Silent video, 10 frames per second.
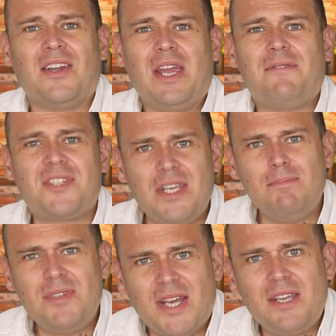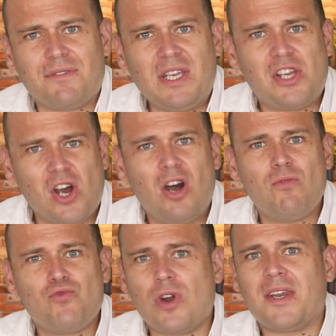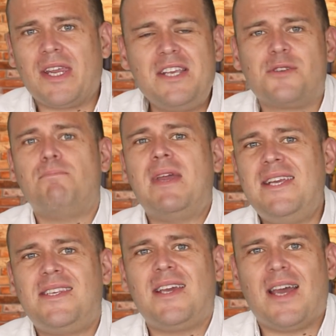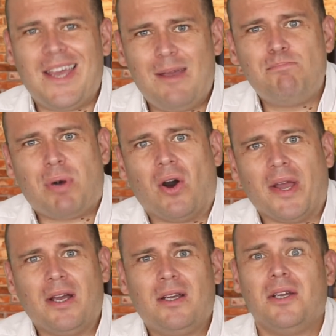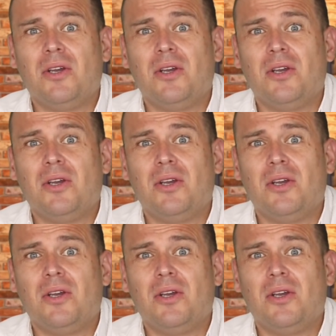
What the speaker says: that if Tim Davie can't run his media empire